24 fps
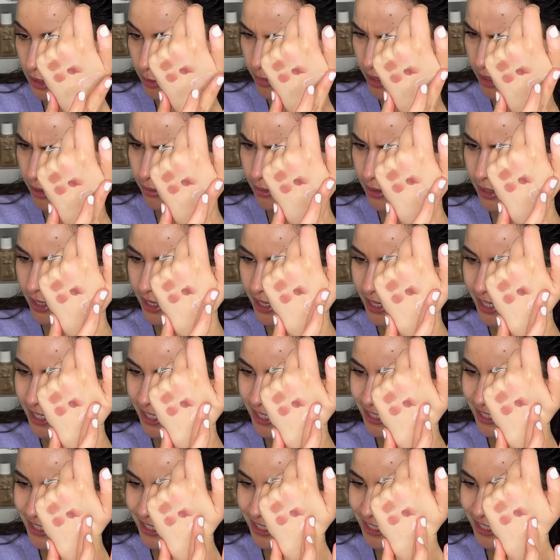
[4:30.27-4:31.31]
I might
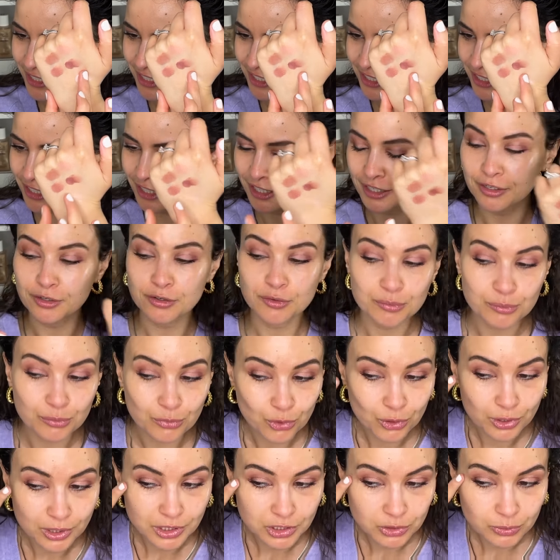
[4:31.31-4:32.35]
take
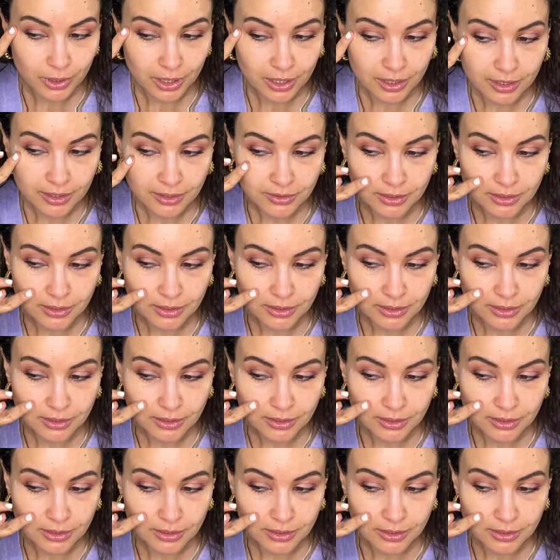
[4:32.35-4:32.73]
more as well.